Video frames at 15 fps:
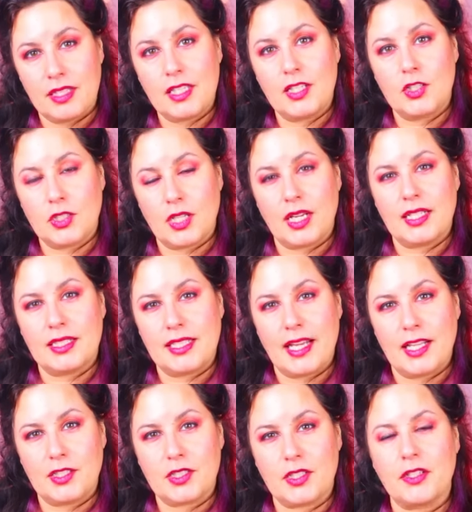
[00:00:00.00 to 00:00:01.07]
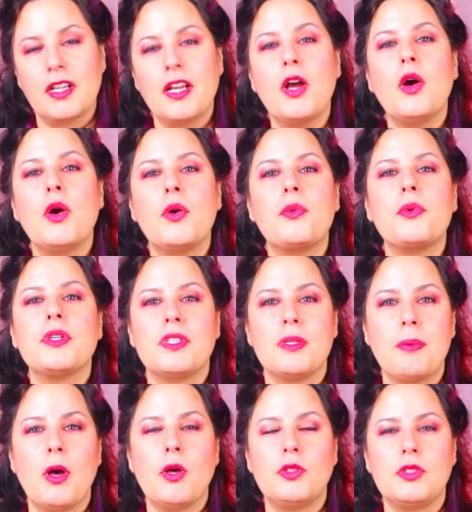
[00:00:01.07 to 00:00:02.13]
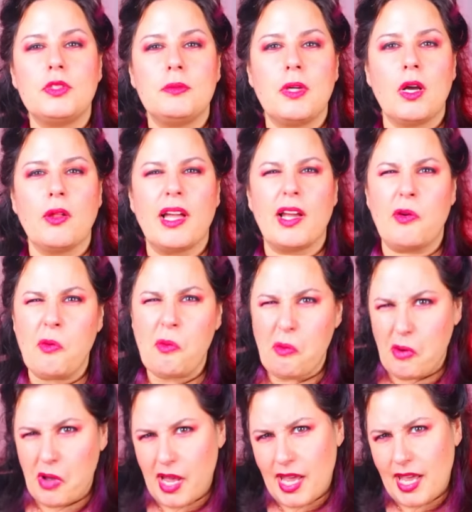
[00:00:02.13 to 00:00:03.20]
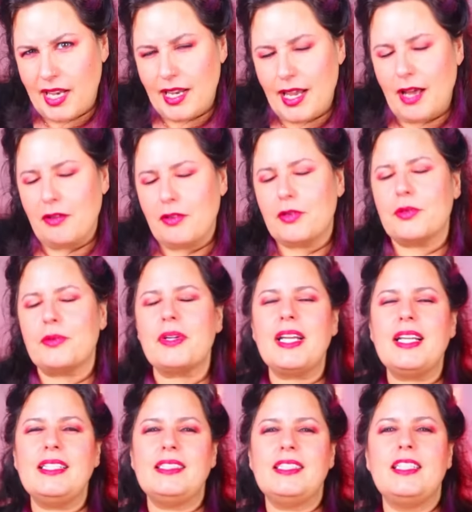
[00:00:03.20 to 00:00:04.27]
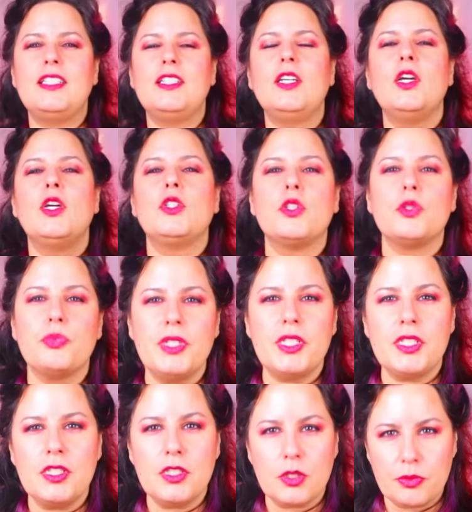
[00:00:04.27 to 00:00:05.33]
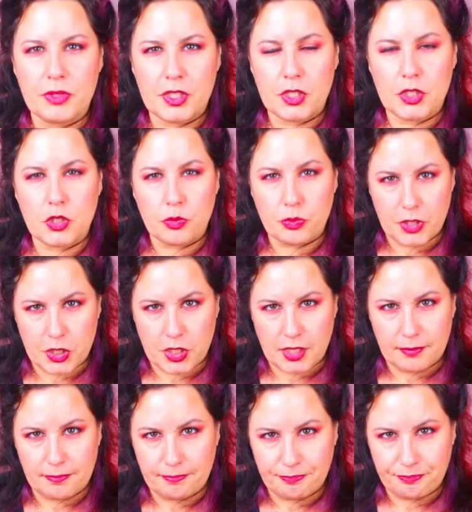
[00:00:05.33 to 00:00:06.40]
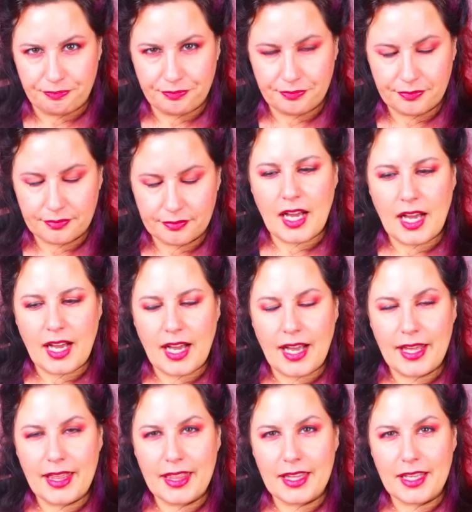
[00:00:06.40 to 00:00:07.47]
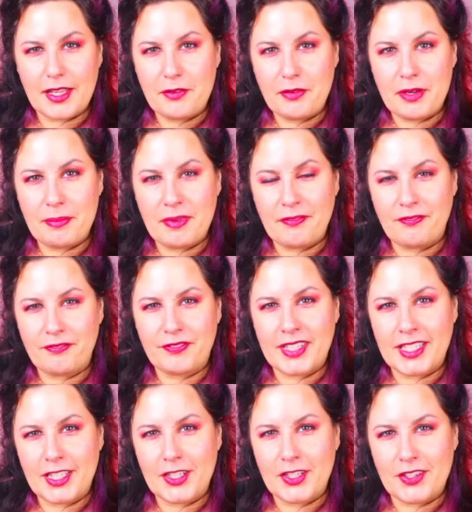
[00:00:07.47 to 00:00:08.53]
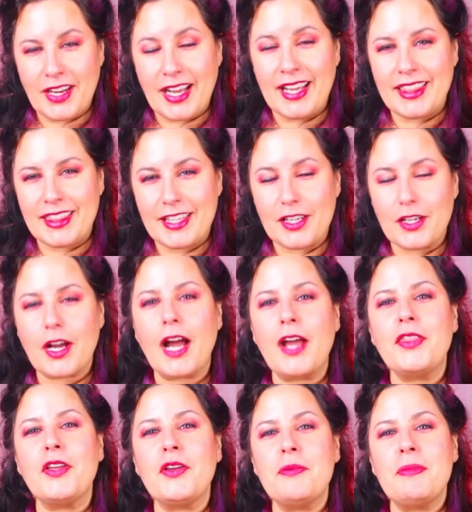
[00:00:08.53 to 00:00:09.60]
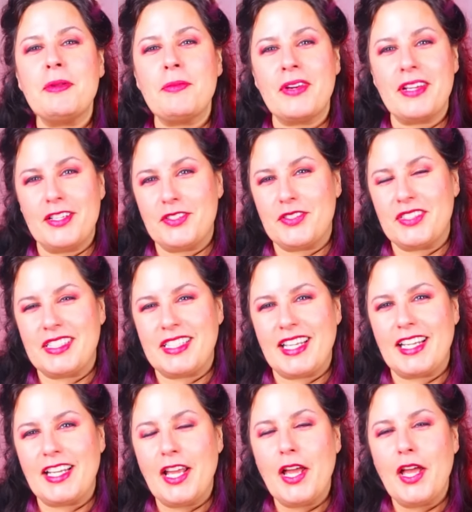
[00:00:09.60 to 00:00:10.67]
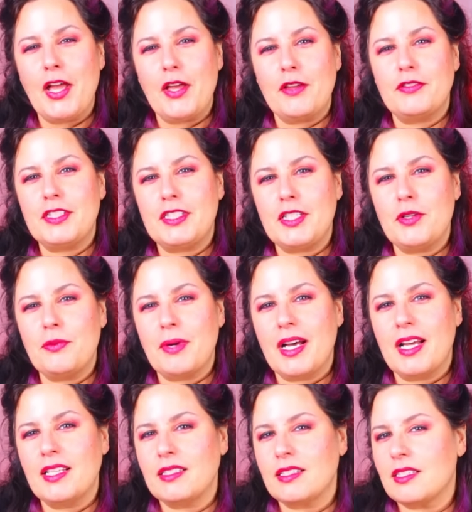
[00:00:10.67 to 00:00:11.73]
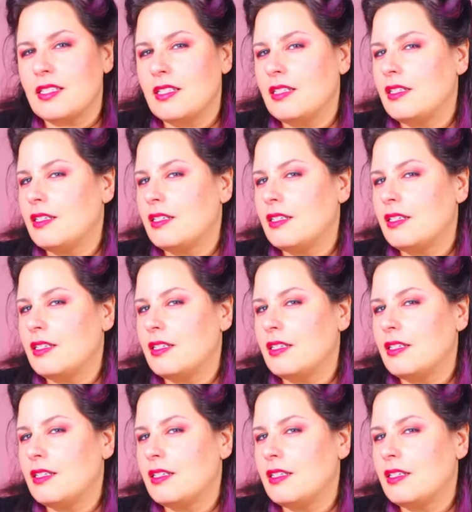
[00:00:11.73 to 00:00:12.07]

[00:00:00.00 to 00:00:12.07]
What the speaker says: the exotic dancer were supposed to go like, what? How crazy? Derision. It would have been funnier, I think. I think it would have been more interesting if she was